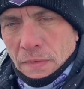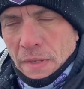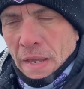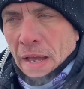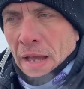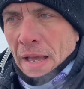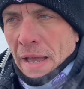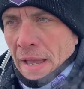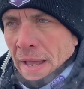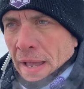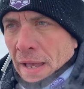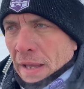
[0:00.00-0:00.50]
Yeah,
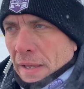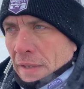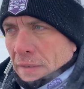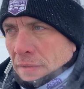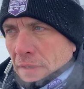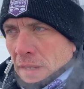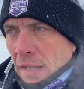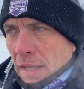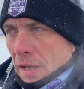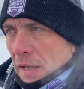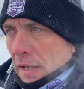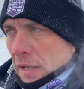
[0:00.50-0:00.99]
I had
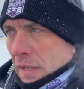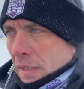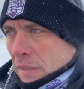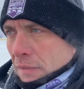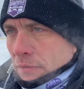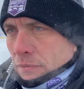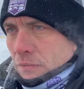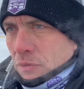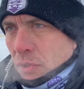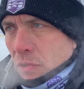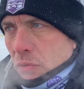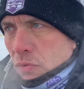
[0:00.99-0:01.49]

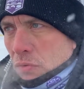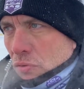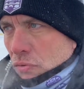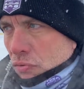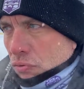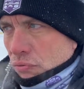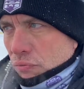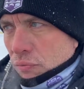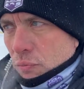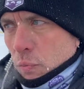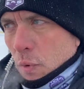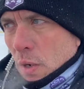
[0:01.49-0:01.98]

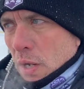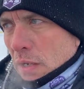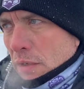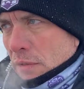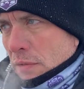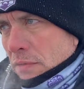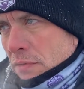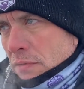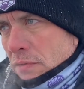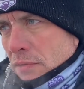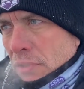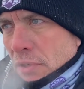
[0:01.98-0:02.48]

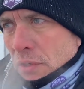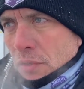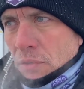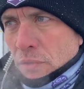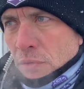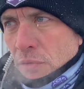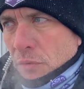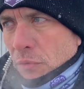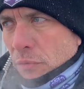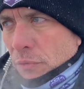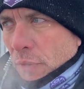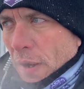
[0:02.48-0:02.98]
1,
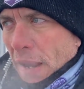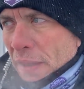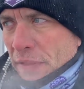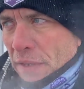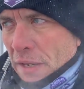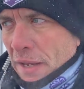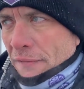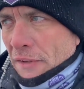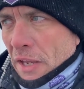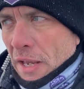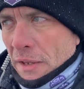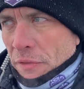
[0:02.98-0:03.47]
2, 3. I
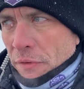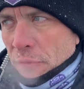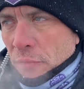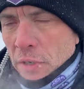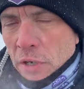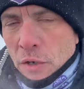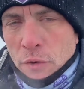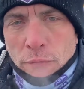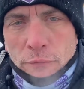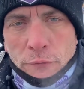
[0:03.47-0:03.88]
think I've had 3 or